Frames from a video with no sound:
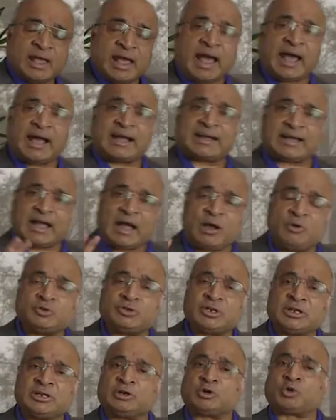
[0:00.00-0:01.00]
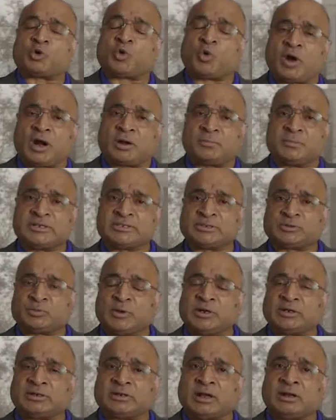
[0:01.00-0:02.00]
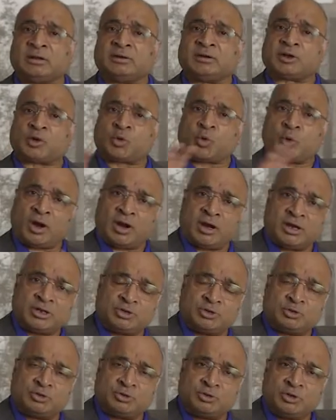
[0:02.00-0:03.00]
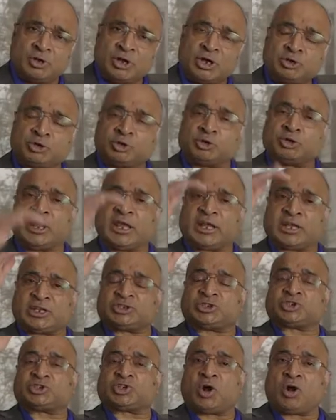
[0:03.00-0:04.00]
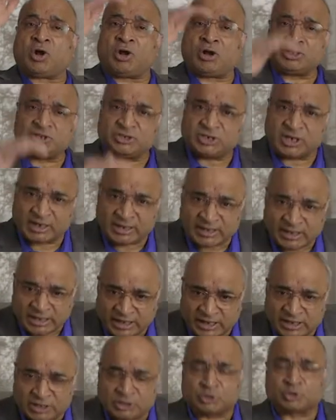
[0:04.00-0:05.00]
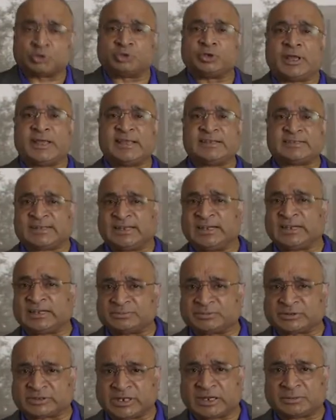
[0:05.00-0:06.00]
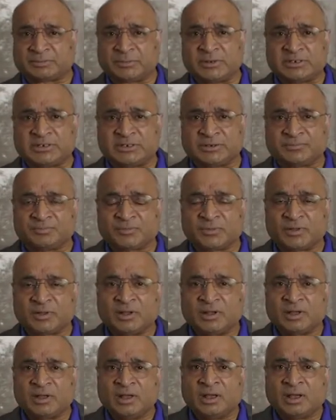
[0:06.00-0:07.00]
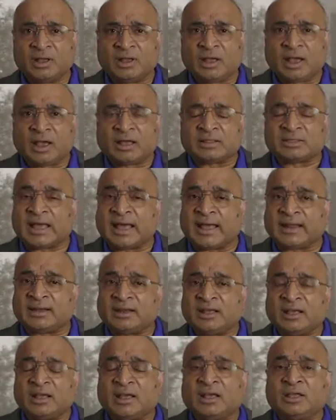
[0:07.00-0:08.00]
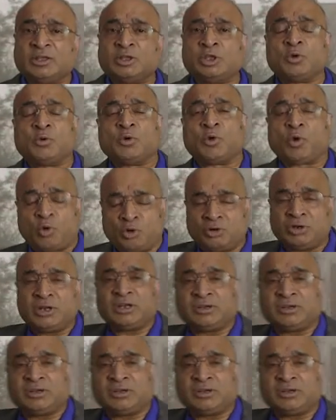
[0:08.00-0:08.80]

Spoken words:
accounting requirements will require you to take a charge in today's income statement that you will only